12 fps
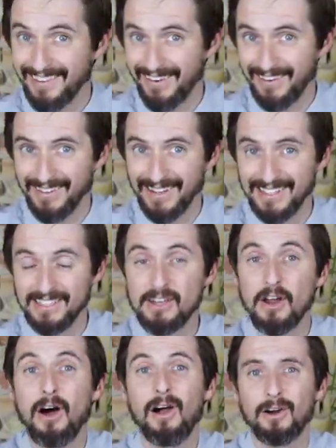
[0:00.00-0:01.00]
on our
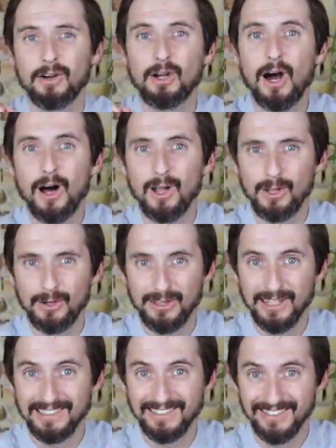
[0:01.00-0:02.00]
list are
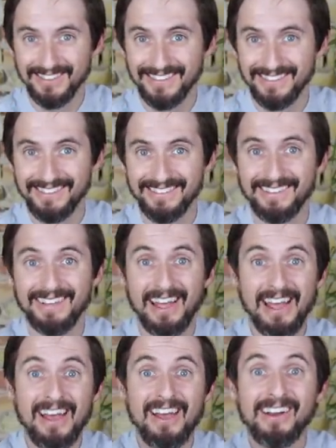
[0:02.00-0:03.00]
collared lizards.
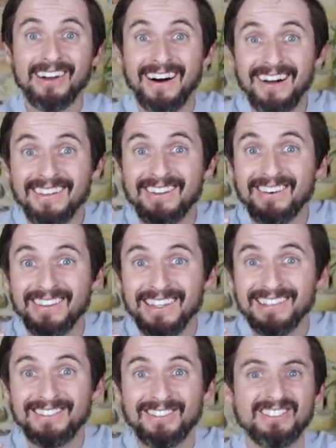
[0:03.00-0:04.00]
Collared
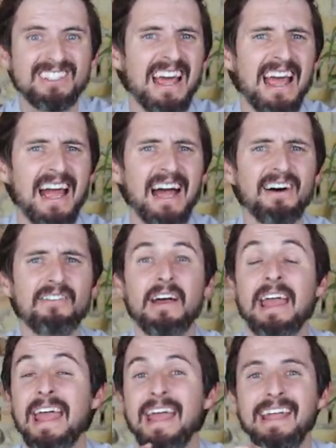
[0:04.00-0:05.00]
lizards have
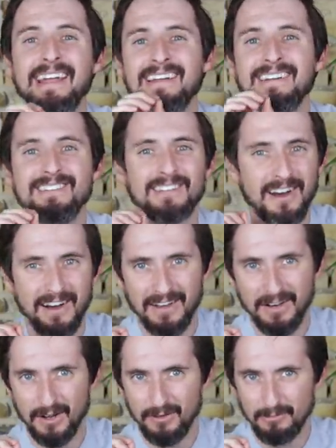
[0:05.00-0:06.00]
a
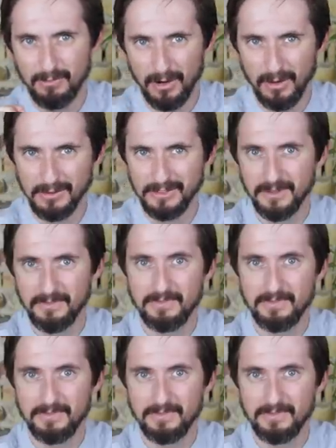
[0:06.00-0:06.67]
ton of pros.